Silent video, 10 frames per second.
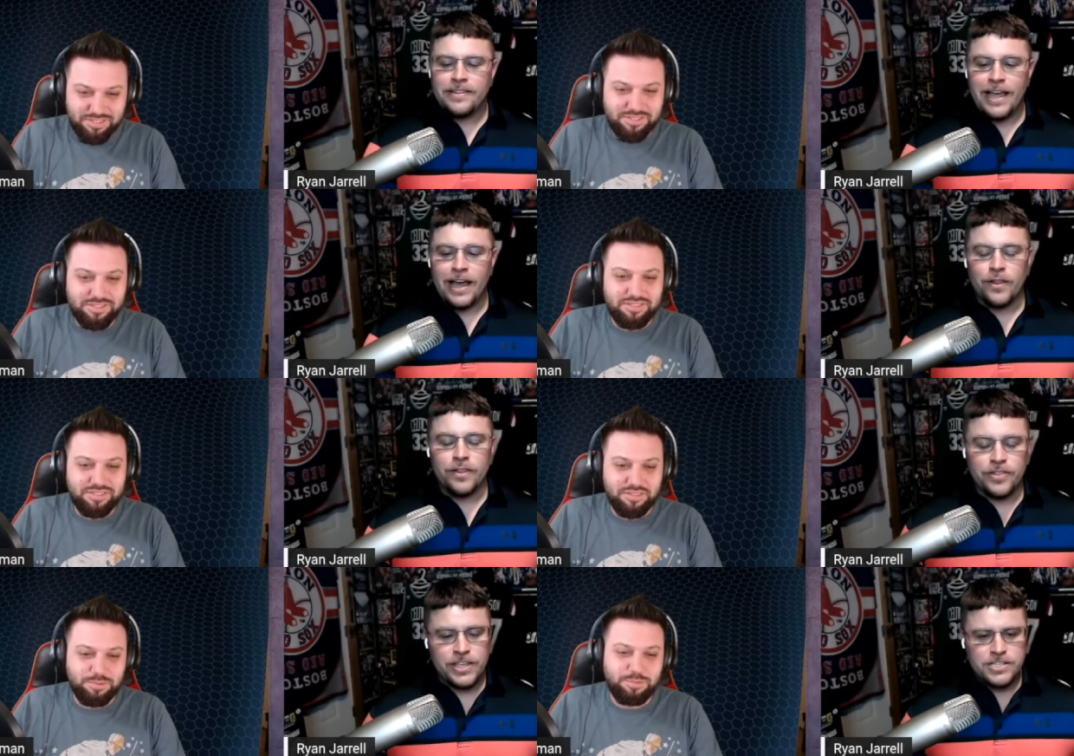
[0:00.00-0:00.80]
Speaker 1: Now,
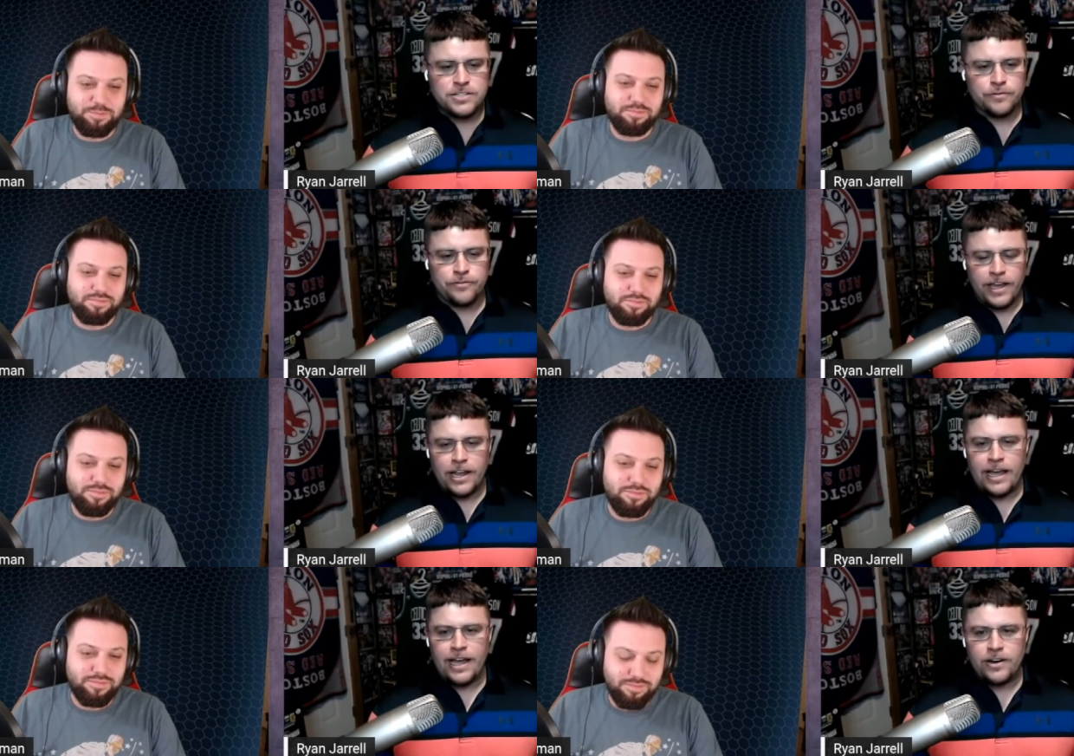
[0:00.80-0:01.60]
this
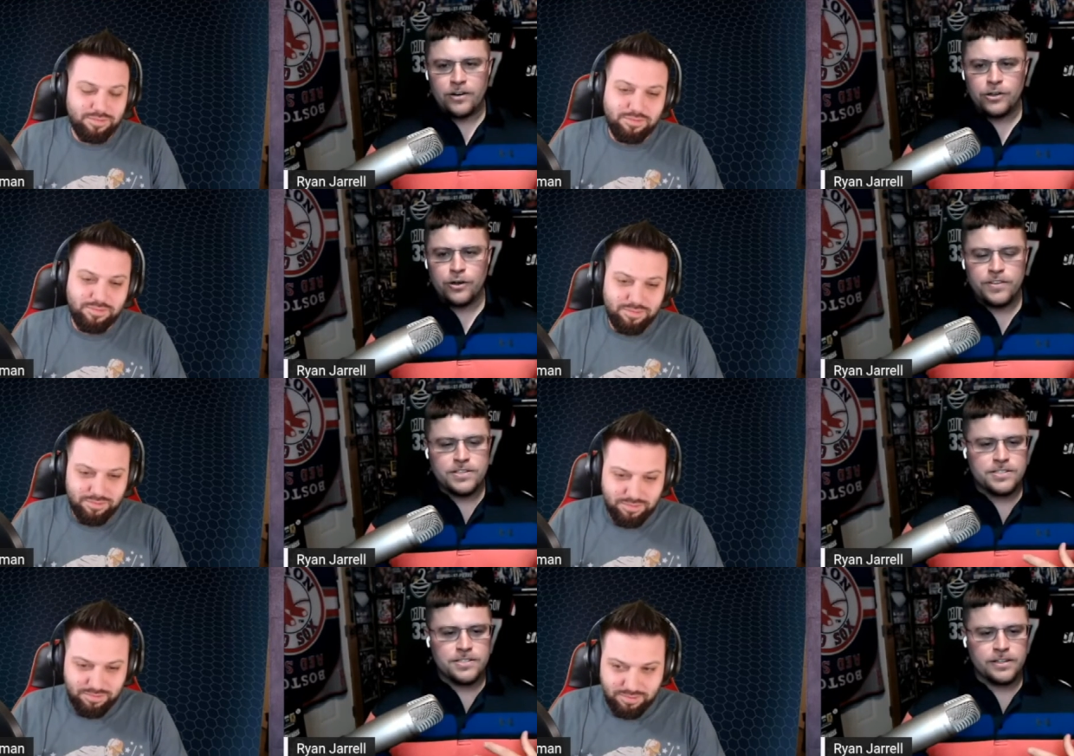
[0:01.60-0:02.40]
fight, I, I don't know if
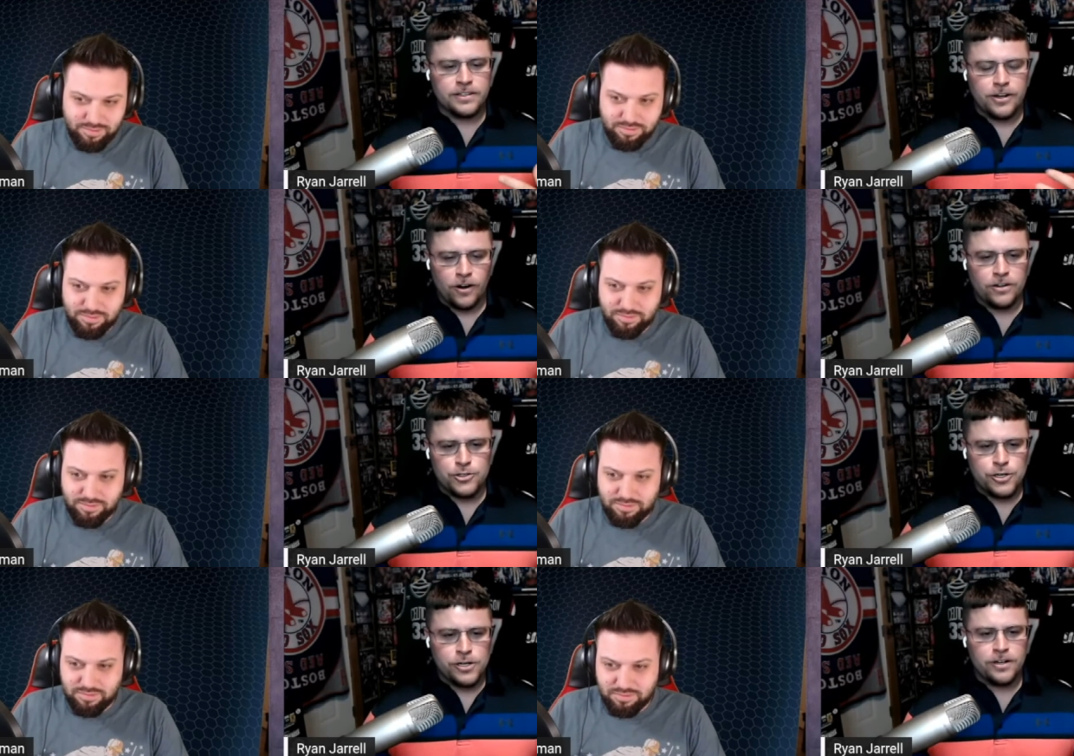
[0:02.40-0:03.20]
this is the, the
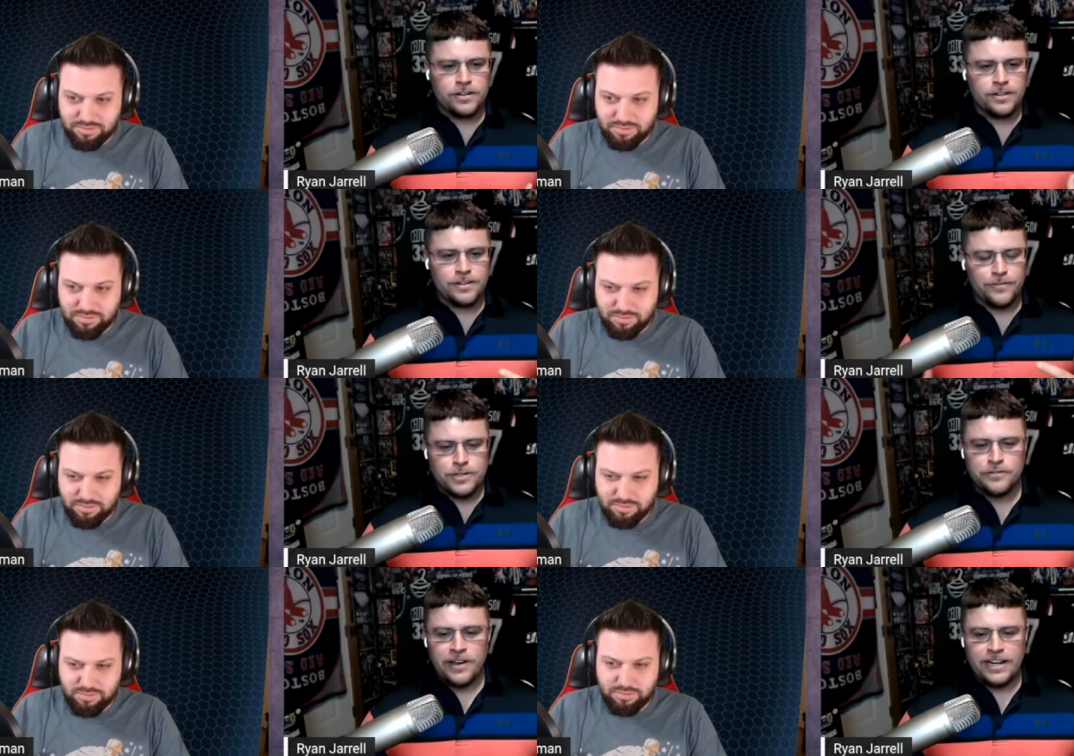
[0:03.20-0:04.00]
curtain jerker, the, the
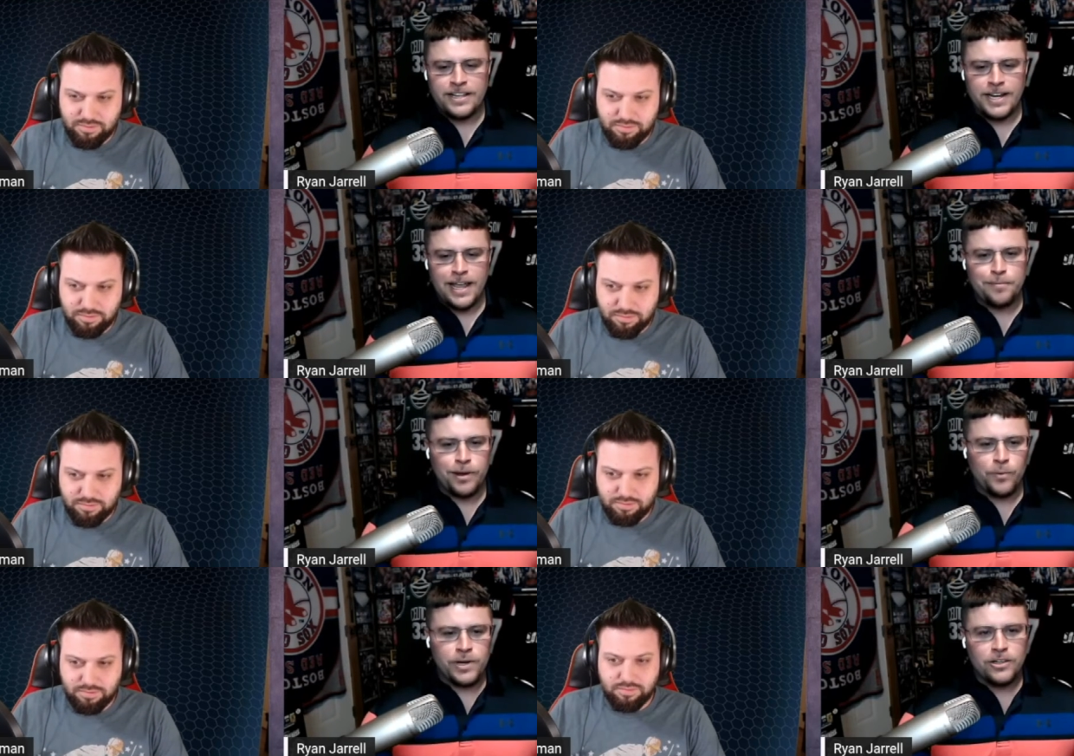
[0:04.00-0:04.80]
first fight of the night,
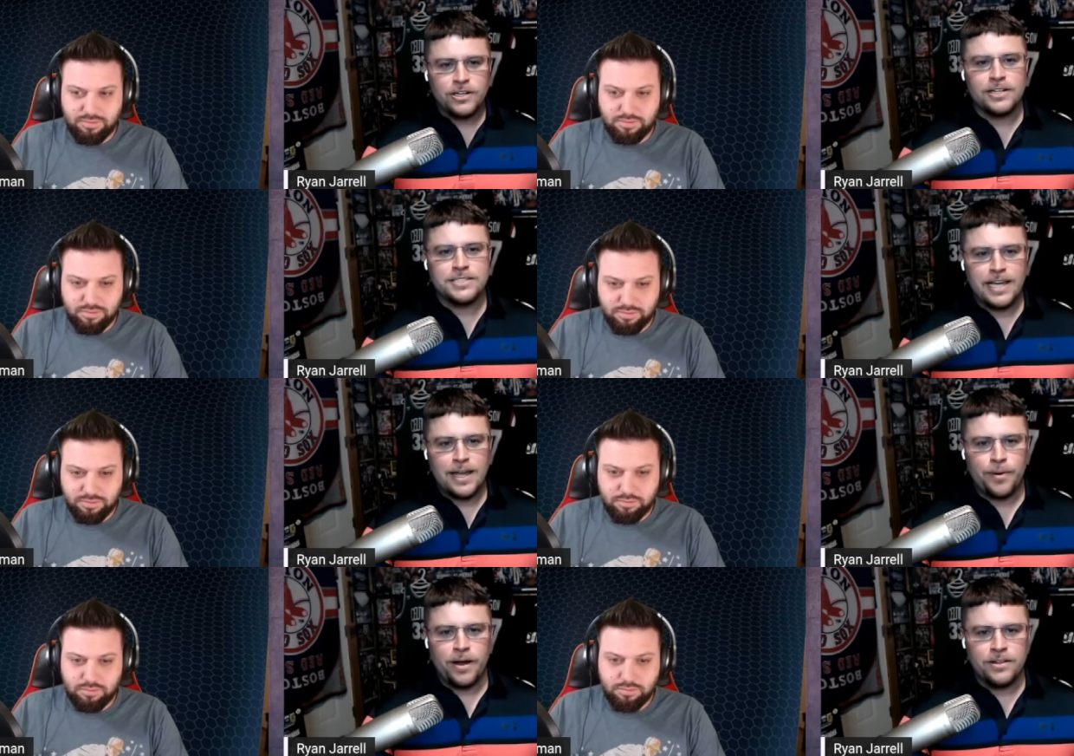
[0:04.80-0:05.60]
but when I look on
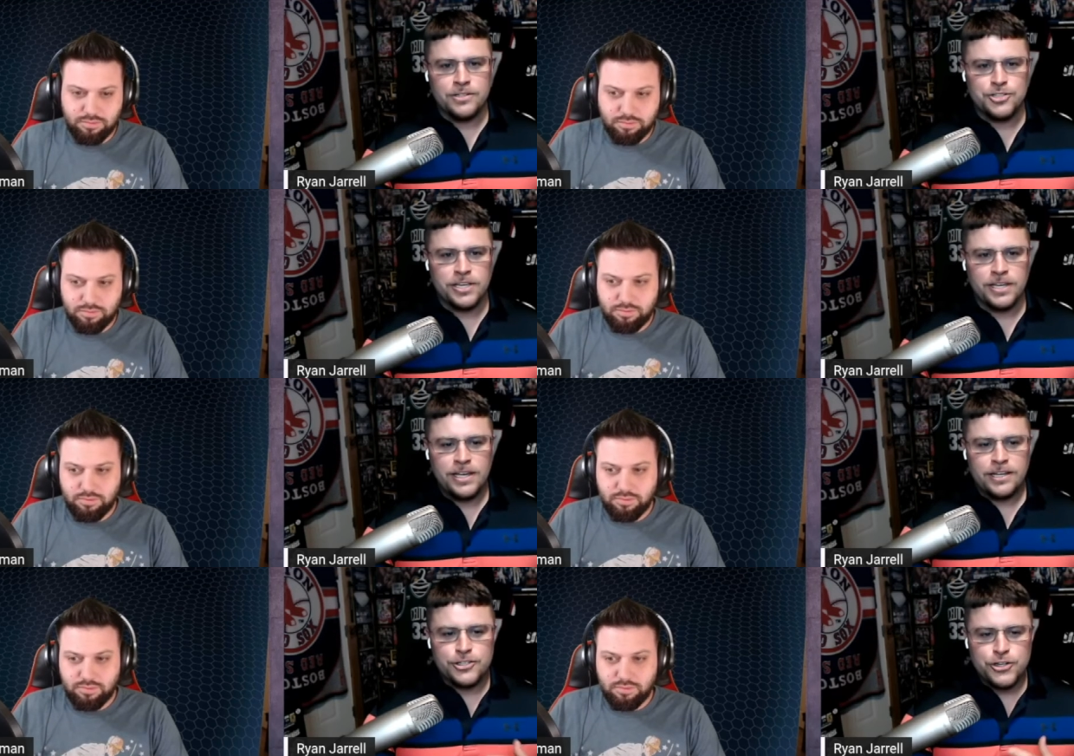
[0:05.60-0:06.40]
Tapology,
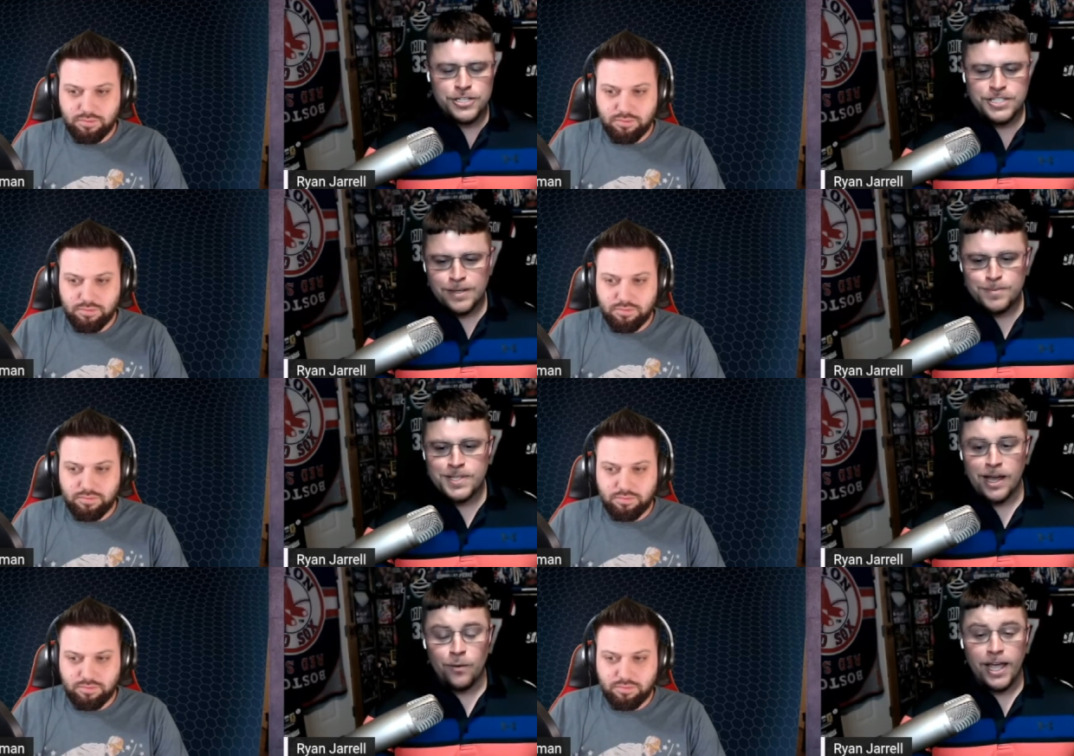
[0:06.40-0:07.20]
it sure
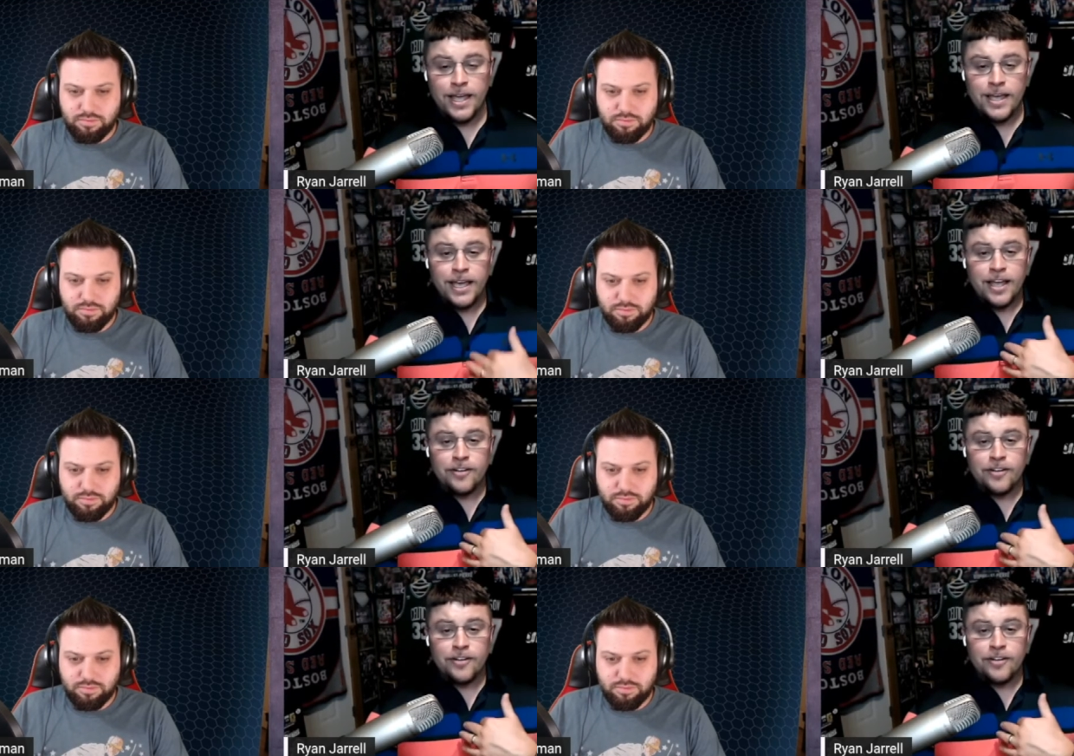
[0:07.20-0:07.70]
seems that way.